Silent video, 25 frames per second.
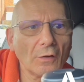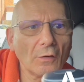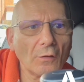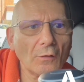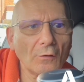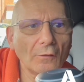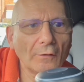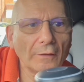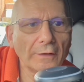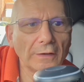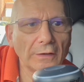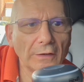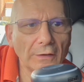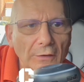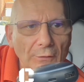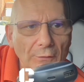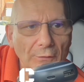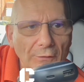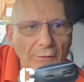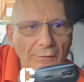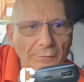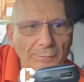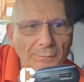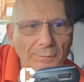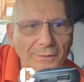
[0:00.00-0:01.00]
or a
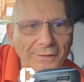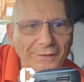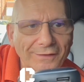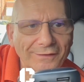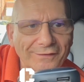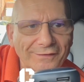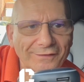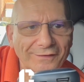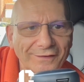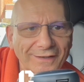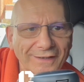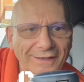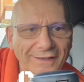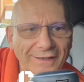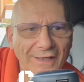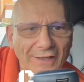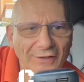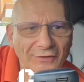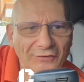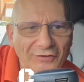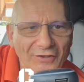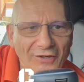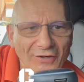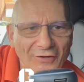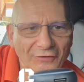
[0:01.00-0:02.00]
USB-C
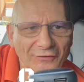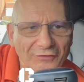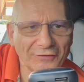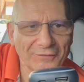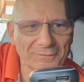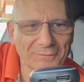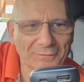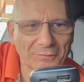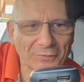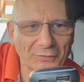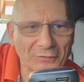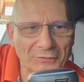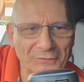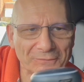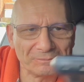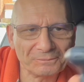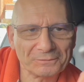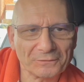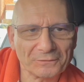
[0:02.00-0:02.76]
charging port.